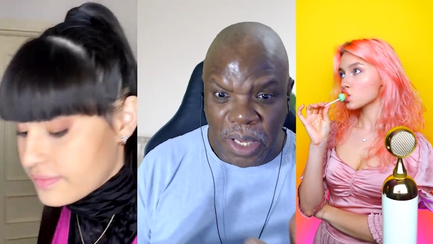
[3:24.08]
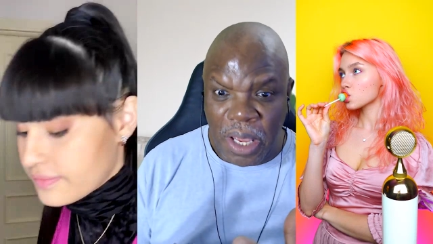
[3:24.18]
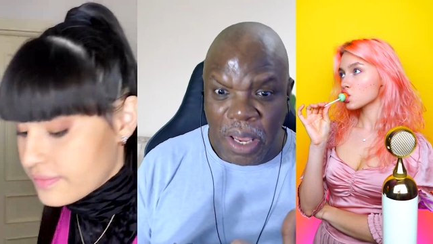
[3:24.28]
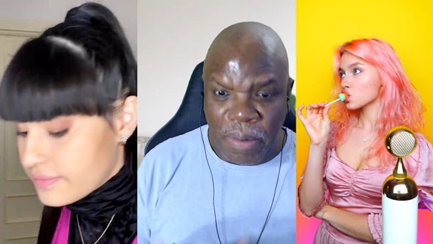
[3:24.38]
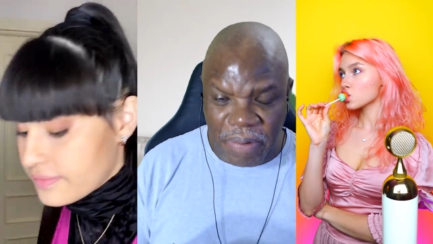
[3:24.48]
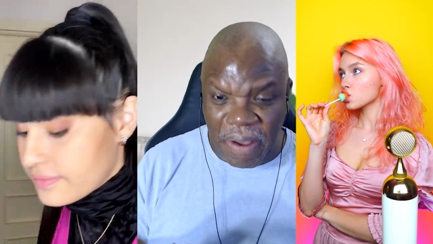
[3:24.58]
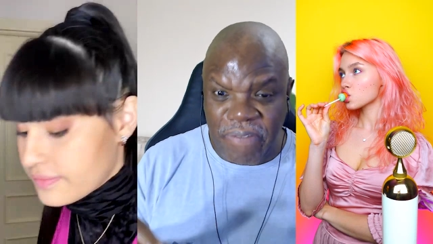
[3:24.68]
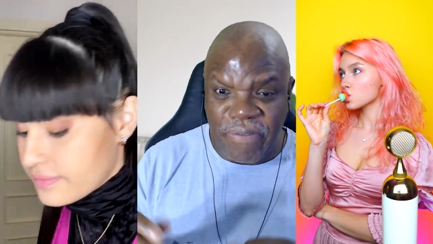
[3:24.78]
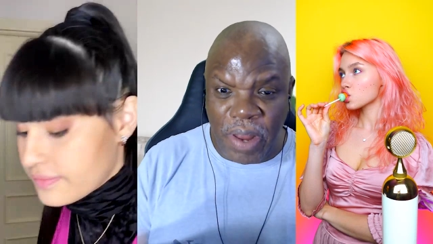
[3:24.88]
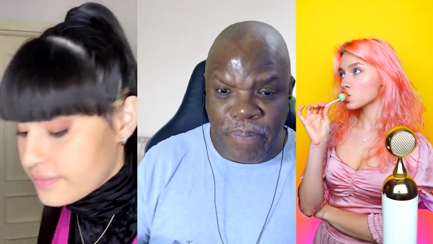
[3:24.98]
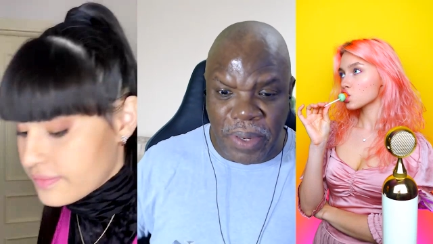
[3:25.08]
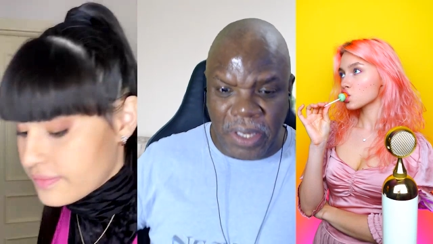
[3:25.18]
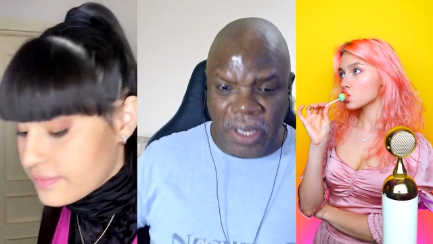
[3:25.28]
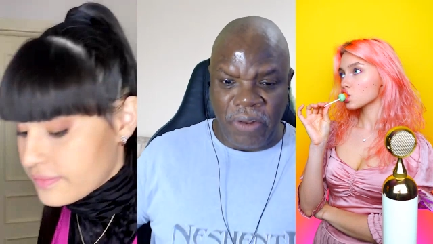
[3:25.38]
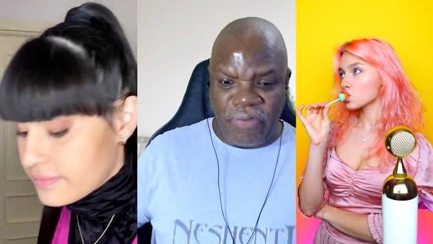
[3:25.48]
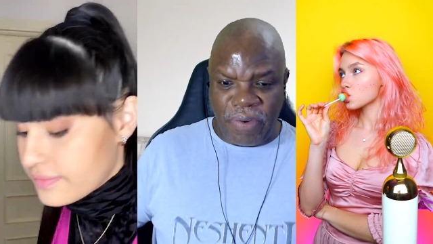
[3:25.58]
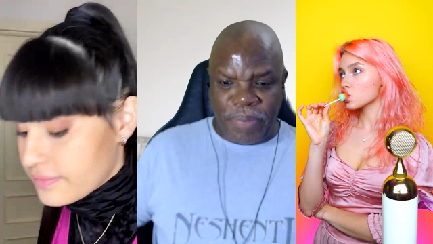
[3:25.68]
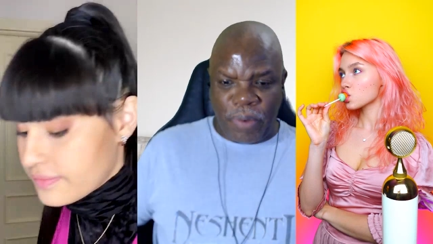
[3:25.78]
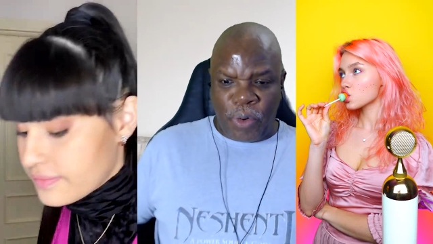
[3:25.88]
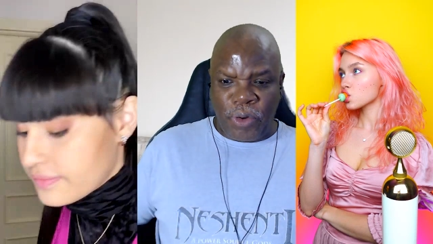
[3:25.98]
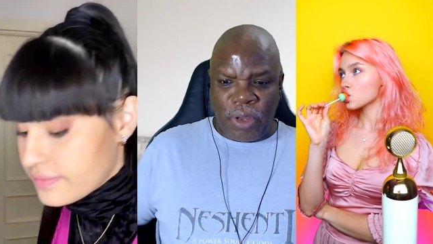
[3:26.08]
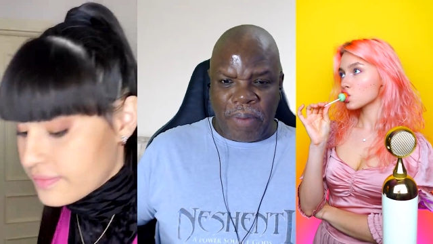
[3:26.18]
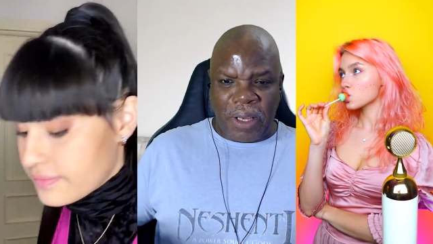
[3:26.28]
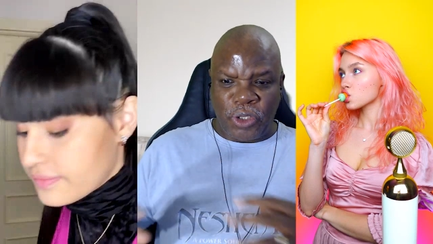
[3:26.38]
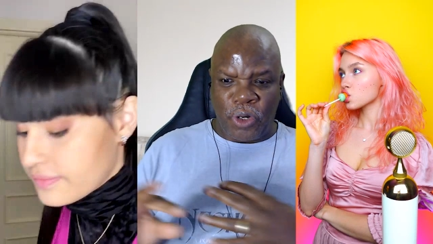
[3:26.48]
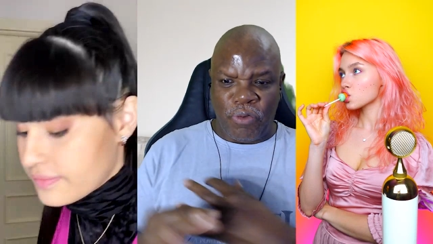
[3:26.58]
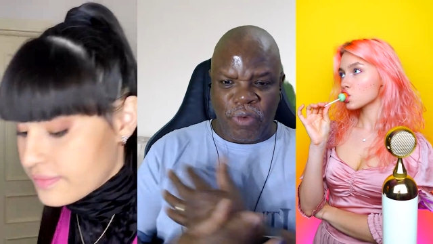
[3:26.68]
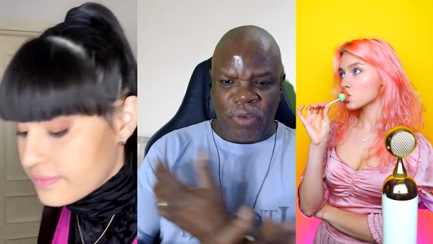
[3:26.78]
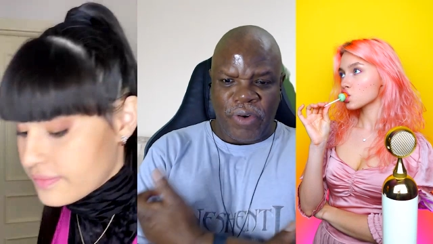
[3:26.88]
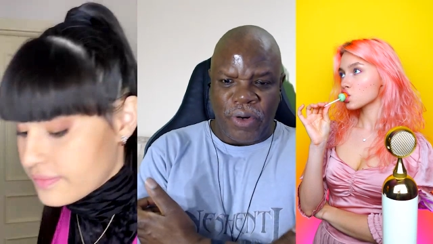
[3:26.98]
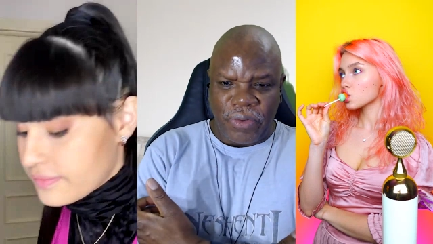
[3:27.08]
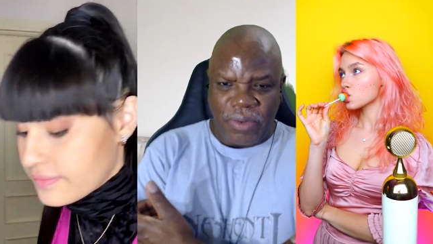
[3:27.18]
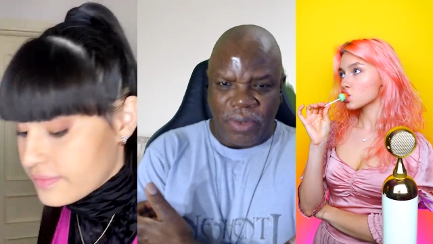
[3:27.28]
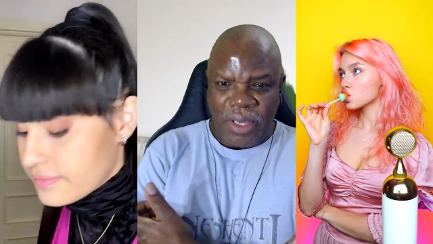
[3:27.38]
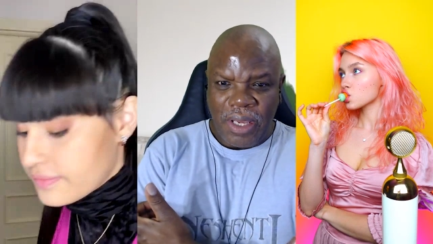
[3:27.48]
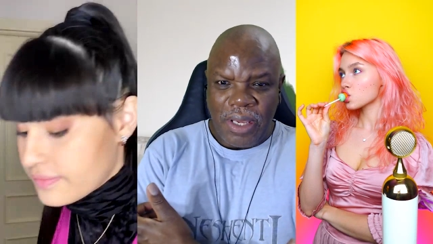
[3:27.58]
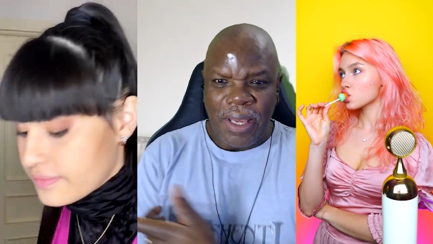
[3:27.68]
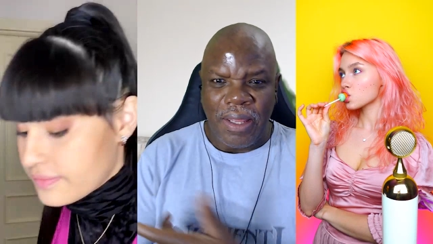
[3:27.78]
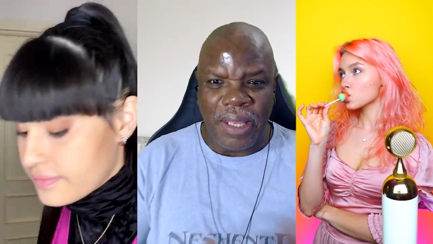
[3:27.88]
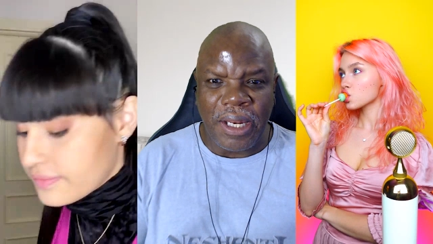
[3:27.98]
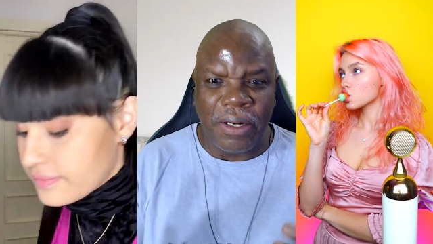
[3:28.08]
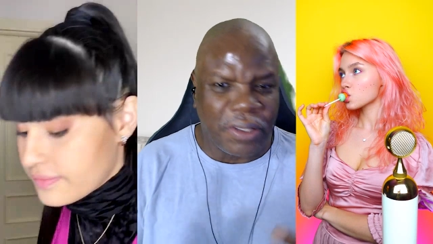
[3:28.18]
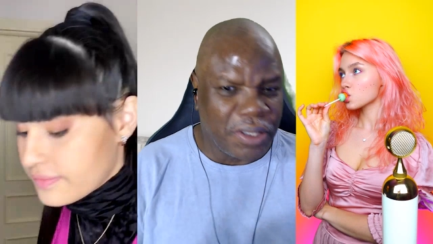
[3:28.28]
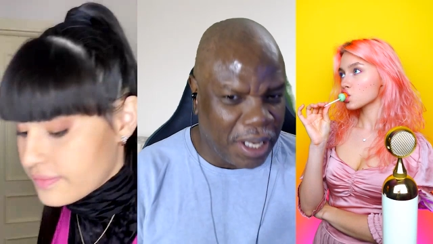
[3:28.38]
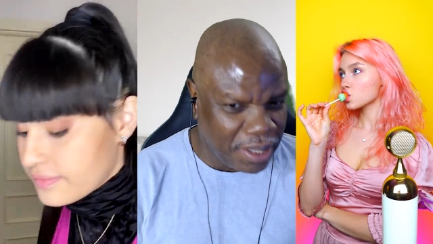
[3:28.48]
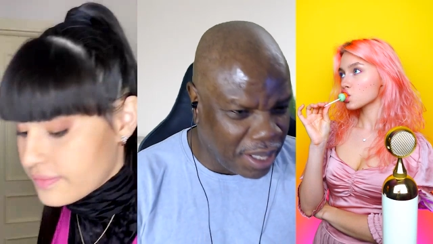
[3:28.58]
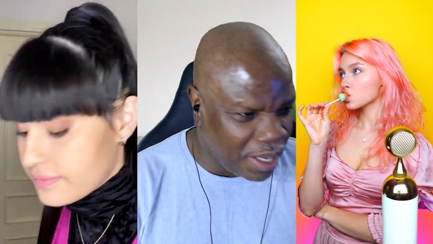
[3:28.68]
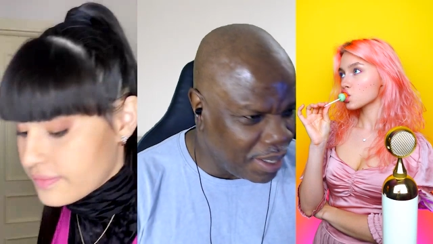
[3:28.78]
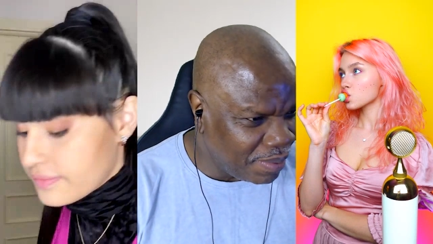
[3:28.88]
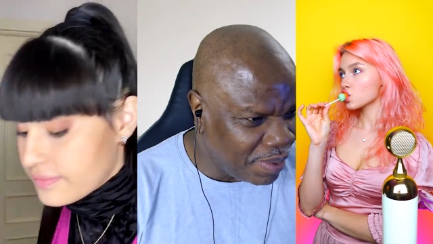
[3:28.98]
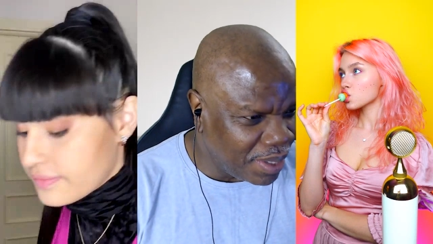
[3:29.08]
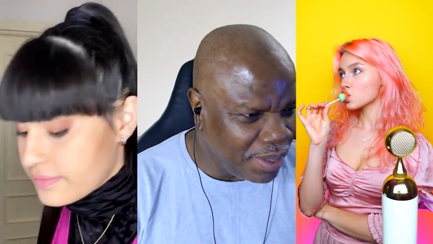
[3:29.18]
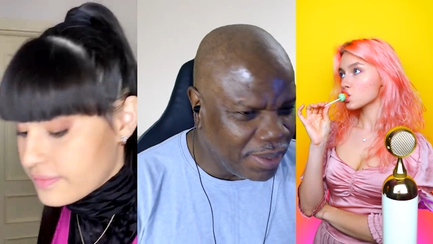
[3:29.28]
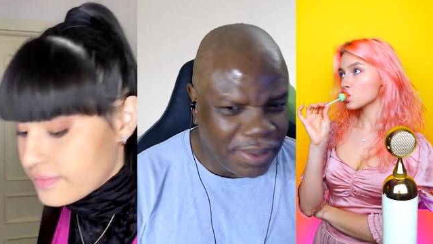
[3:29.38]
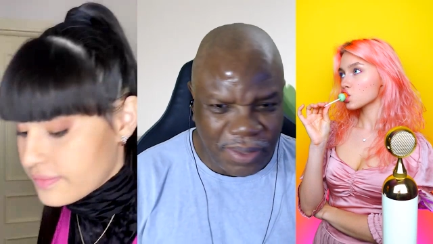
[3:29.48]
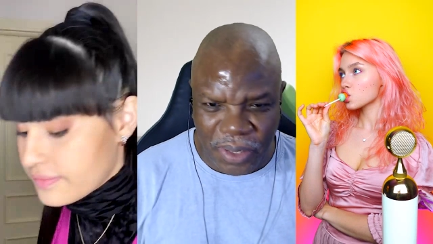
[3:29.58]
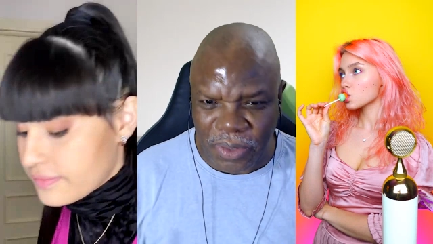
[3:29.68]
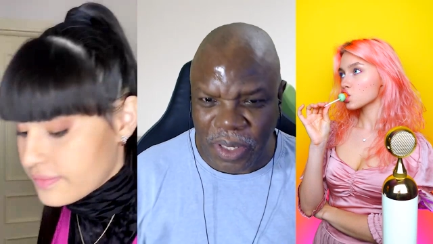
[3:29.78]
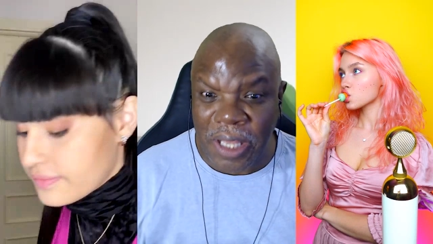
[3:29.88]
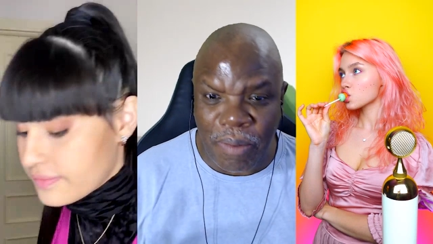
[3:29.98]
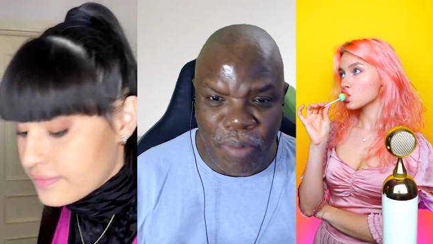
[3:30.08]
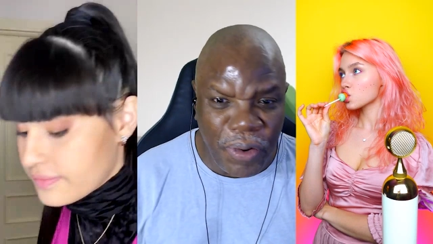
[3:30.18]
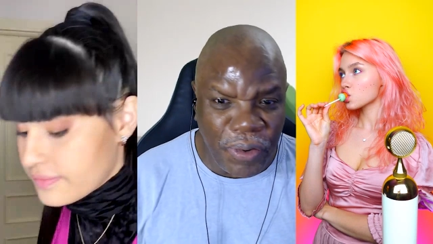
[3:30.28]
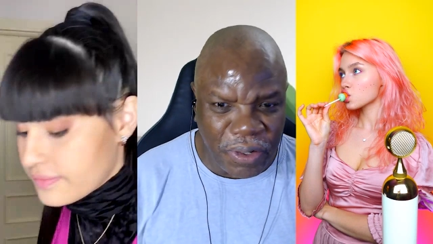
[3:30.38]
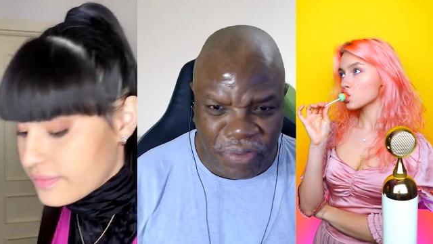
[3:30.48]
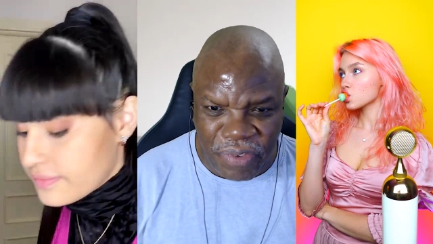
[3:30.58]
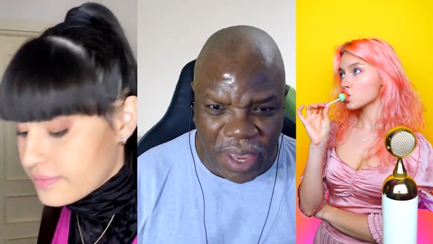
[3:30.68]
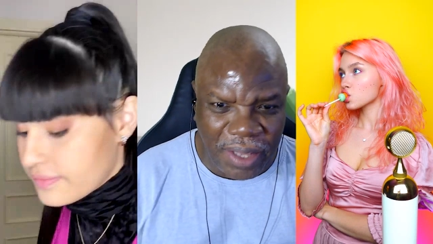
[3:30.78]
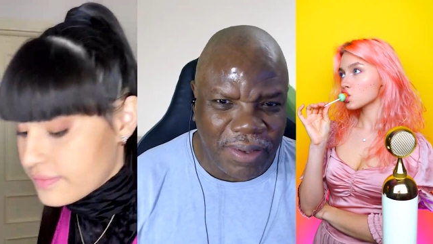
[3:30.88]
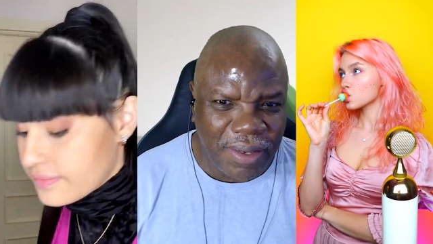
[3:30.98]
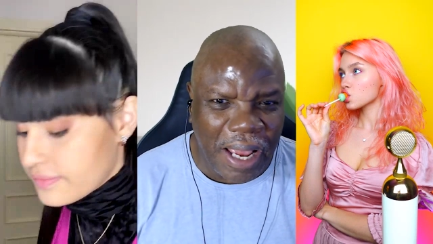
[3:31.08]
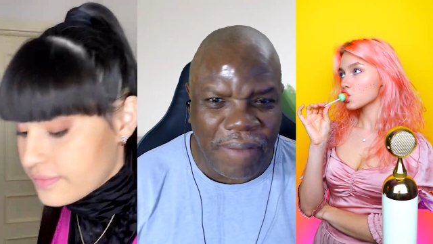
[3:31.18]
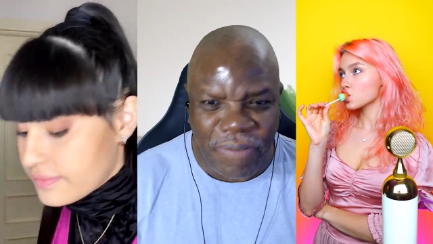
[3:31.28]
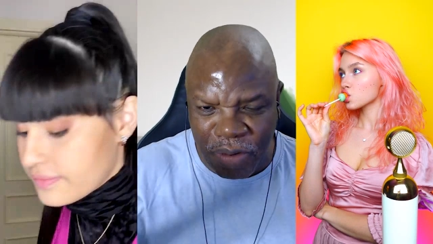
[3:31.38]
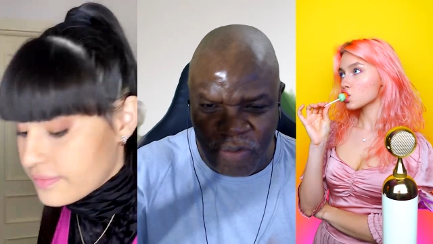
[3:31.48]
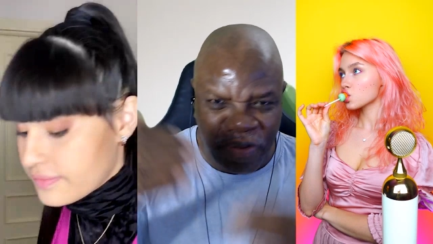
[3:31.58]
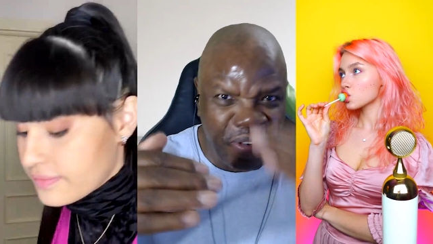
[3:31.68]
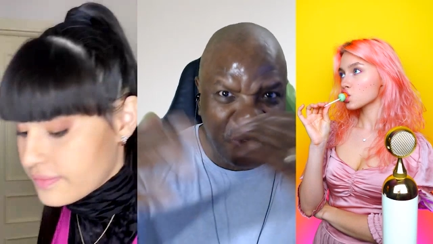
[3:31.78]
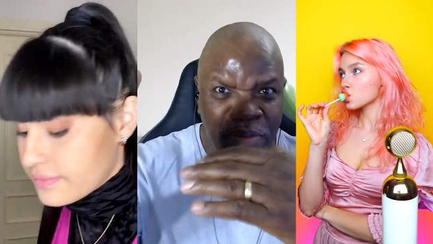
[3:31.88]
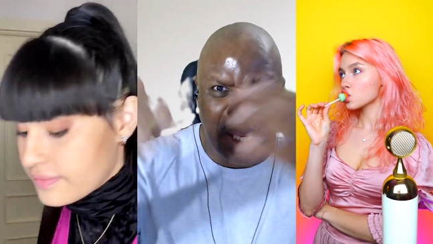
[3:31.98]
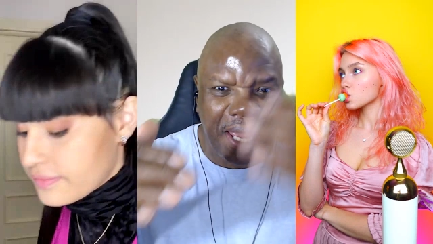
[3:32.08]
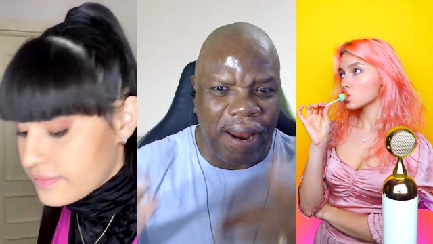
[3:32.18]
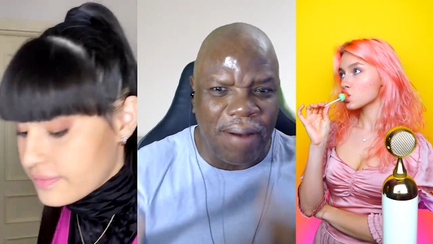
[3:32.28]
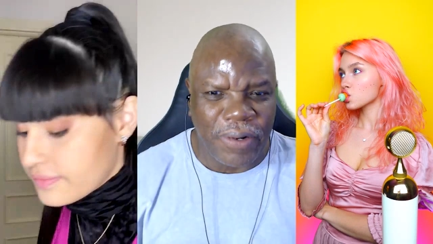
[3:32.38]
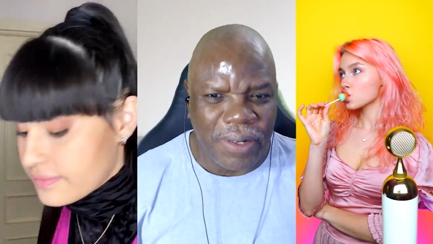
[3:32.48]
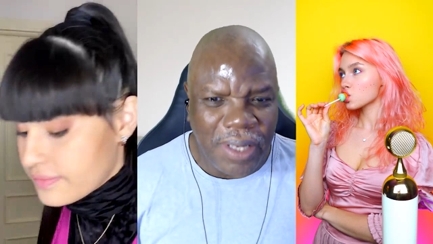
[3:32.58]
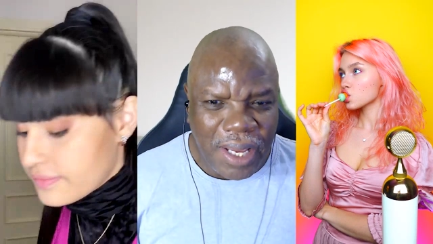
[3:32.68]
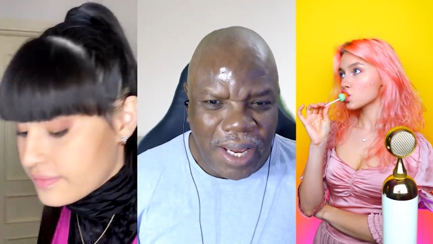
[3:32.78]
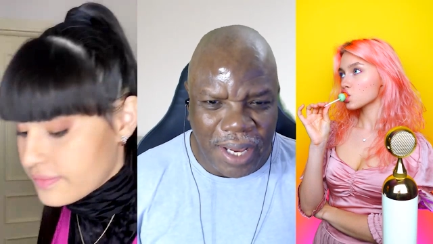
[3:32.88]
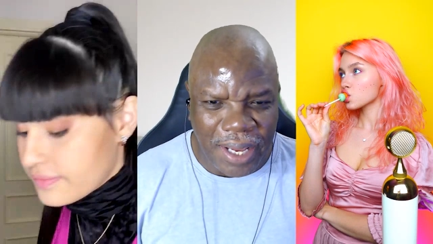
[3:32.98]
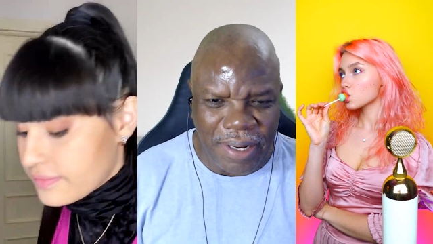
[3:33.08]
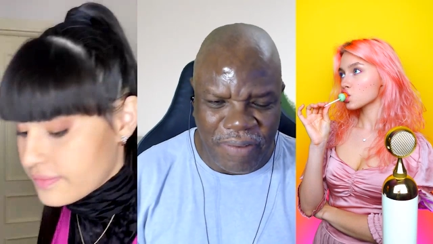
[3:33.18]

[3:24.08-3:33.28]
Speaker 1: If I flip it, it'll flip the words on my shirt reverse. And then it looks like that, right? So to get the mirror effect, I have to re-flip my camera. And if I